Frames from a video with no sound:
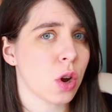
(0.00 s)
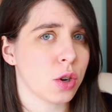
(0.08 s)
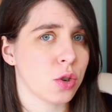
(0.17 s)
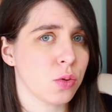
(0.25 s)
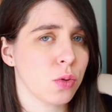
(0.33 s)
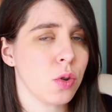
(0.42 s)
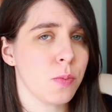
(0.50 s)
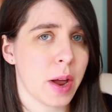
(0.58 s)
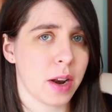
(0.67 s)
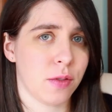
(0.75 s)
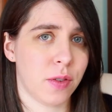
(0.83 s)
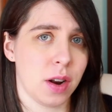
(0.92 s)
a true
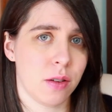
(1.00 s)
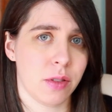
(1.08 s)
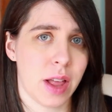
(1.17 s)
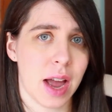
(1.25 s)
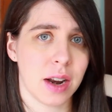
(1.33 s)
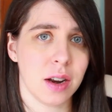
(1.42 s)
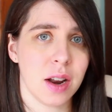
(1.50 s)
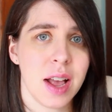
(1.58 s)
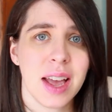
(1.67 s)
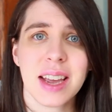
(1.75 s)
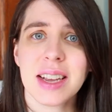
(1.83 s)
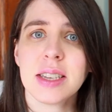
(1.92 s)
benefit of Latin,
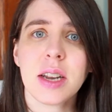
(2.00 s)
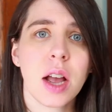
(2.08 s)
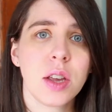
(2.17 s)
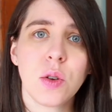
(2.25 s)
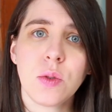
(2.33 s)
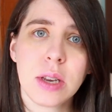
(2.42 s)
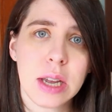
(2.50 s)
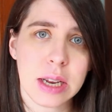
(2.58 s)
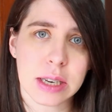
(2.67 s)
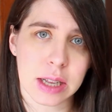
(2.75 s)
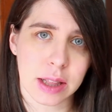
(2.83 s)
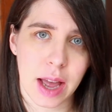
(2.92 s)
is not unique
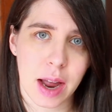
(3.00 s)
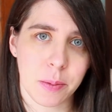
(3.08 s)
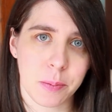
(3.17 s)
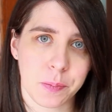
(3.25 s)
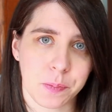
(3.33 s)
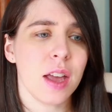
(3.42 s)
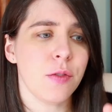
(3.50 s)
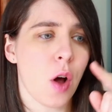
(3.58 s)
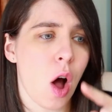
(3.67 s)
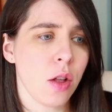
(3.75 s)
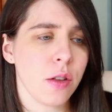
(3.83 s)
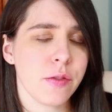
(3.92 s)
to Latin. If
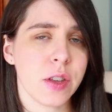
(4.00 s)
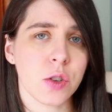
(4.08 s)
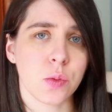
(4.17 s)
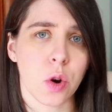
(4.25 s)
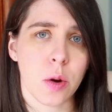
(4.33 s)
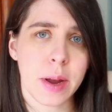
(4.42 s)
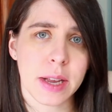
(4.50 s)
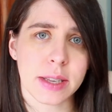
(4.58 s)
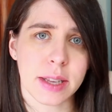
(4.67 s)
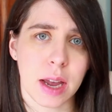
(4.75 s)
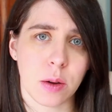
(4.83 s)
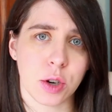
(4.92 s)
all of these Romance
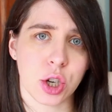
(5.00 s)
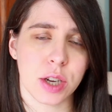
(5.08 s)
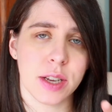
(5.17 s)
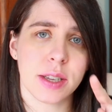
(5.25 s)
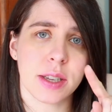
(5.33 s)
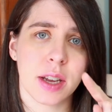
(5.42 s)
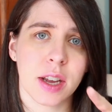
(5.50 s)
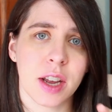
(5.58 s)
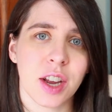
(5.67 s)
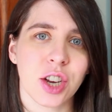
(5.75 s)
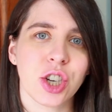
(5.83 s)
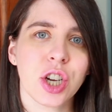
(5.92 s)
languages
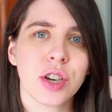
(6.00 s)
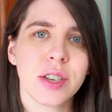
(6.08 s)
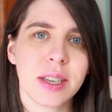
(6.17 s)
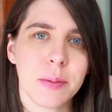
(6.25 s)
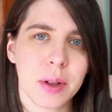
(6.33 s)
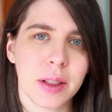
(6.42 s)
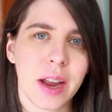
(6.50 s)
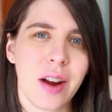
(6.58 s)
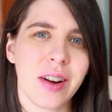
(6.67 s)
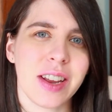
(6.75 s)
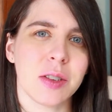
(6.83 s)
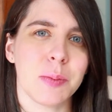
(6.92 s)
share
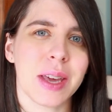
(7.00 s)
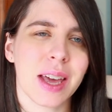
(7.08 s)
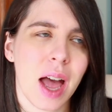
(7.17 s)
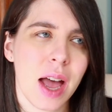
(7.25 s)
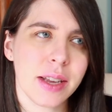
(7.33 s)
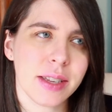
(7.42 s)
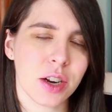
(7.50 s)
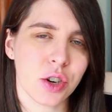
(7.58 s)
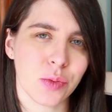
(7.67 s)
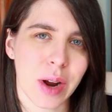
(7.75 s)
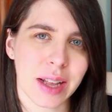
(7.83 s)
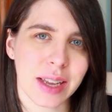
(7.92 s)
similarities because they're
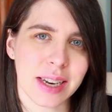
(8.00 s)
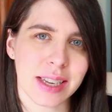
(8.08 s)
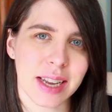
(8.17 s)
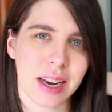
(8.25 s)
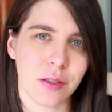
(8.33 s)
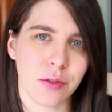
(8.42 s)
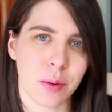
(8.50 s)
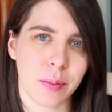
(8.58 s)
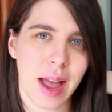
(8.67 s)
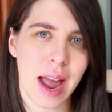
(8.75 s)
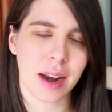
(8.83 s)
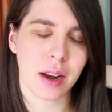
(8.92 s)
directly descended from
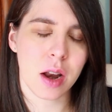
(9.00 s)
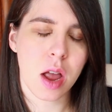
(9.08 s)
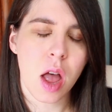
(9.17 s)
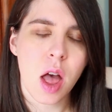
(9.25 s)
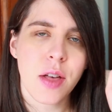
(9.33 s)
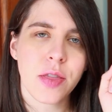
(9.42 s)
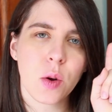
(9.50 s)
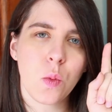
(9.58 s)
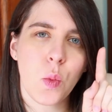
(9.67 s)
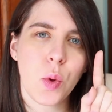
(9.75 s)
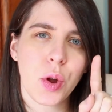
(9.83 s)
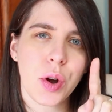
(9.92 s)
Latin,
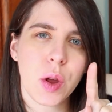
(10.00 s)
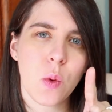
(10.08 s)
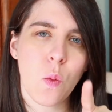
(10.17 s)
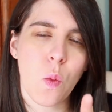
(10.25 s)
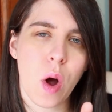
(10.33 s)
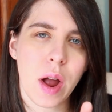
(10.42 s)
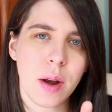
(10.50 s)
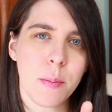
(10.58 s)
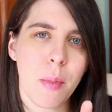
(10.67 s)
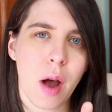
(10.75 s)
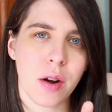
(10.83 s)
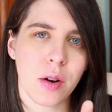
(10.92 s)
then learning one
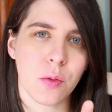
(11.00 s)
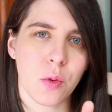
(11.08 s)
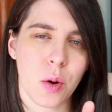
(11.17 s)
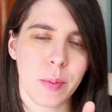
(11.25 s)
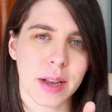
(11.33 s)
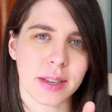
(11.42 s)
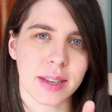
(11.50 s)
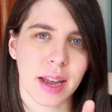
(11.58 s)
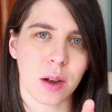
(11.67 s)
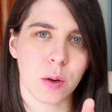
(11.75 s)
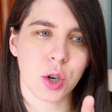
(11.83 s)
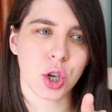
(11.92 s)
modern Romance
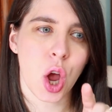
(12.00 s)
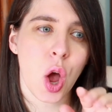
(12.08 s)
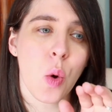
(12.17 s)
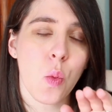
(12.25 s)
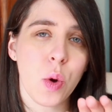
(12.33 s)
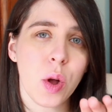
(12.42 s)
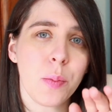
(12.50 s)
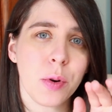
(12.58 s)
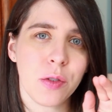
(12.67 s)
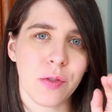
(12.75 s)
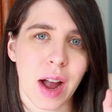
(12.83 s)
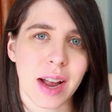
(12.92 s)
language will
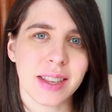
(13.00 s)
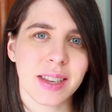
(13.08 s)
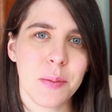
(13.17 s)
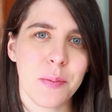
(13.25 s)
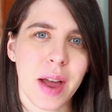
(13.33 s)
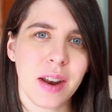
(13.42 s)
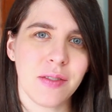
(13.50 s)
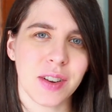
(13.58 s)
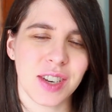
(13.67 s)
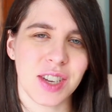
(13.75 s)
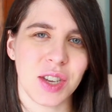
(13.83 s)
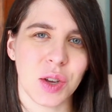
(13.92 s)
provide some
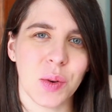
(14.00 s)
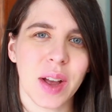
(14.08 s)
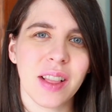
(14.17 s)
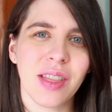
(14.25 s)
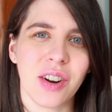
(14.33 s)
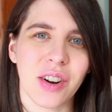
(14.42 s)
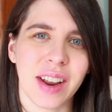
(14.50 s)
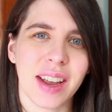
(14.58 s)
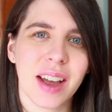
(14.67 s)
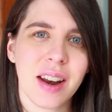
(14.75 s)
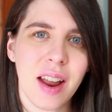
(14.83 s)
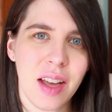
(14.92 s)
benefit to you in
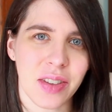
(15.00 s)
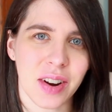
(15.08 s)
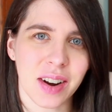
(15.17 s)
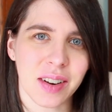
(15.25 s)
learning another.